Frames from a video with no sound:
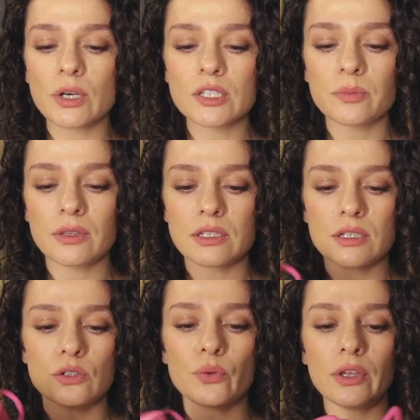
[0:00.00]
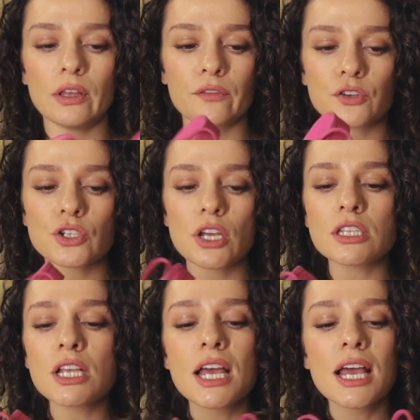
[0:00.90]
ones, but this is no heel
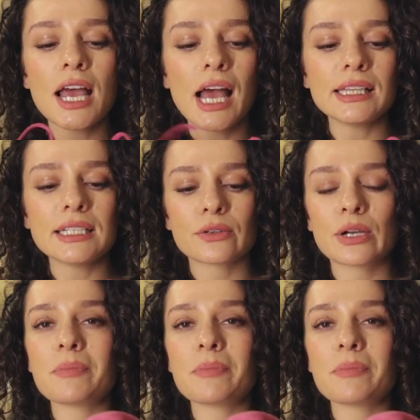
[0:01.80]
version. And these are